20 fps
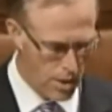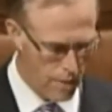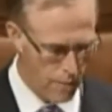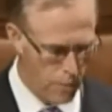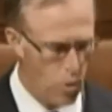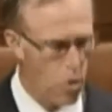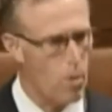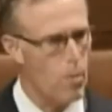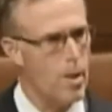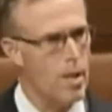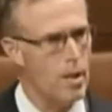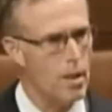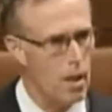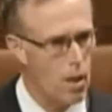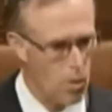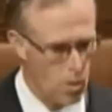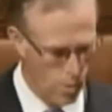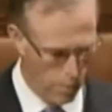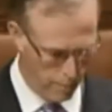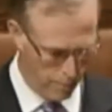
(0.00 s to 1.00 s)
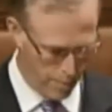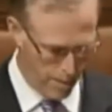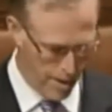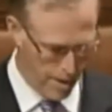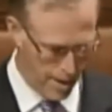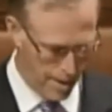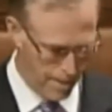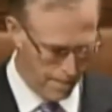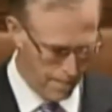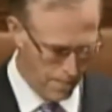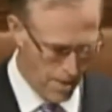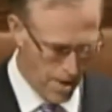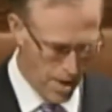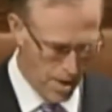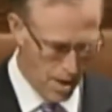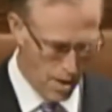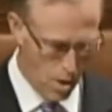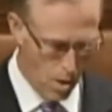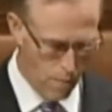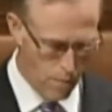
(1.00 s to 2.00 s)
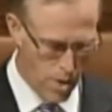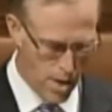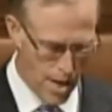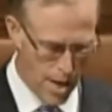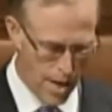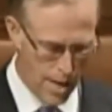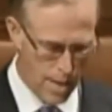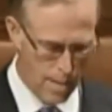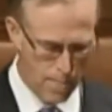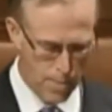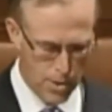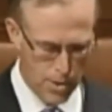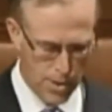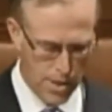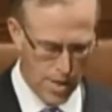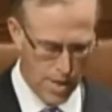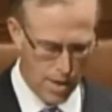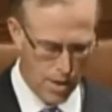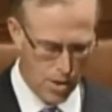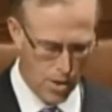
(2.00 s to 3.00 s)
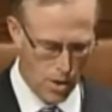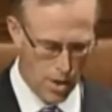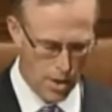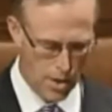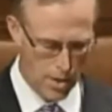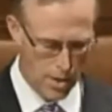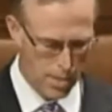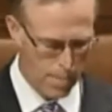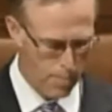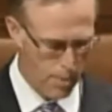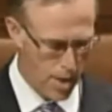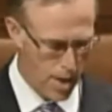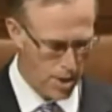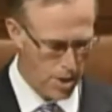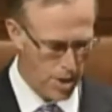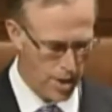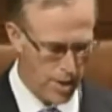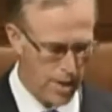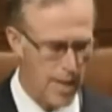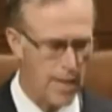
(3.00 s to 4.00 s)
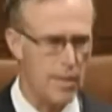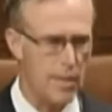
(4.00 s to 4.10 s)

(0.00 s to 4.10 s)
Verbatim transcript: forward in local funding. Over 90% of the cost of the project has